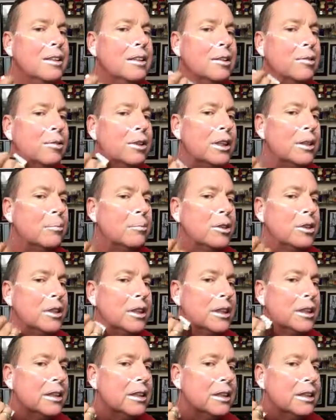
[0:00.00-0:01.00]
And when I'm
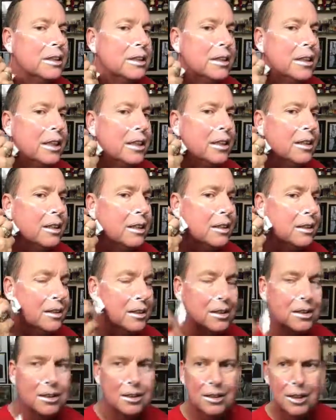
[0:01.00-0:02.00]
looking at this and editing
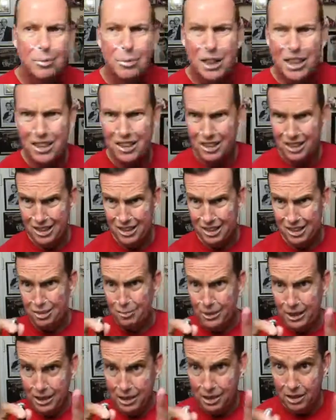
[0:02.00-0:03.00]
this, I'm editing it on
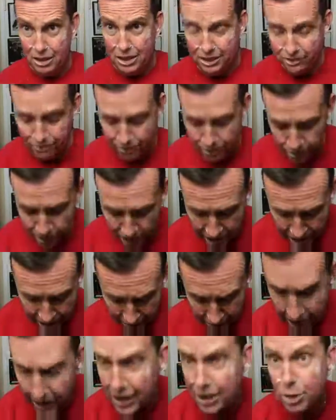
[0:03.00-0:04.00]
my little iPhone
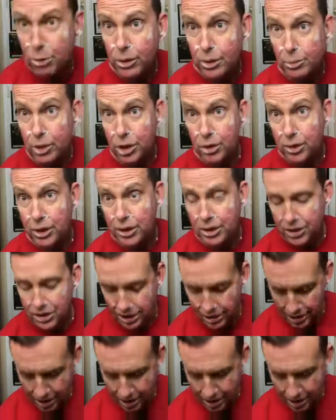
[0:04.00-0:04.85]
7, and that's what I'm shooting this